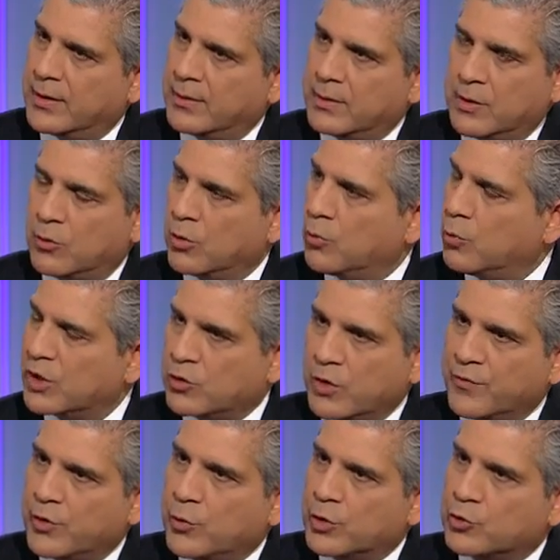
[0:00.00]
you know,
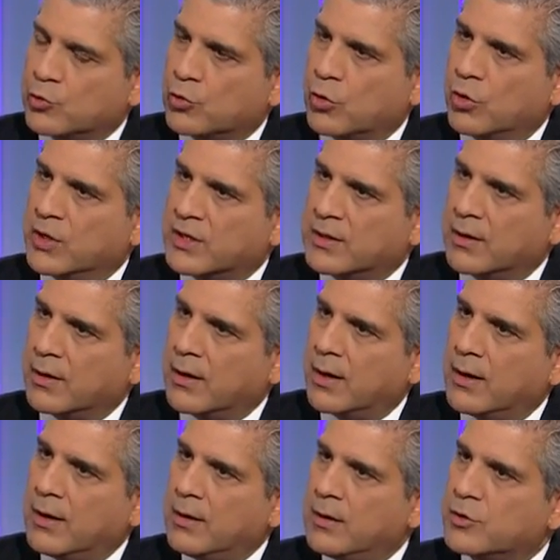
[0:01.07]
whatever you want to call it, a
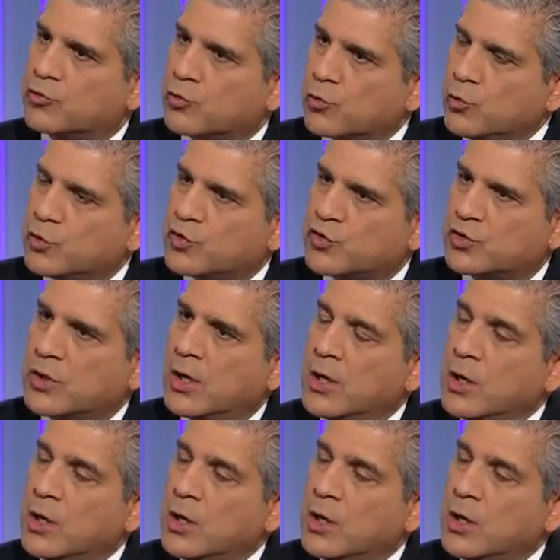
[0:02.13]
lull, a truce,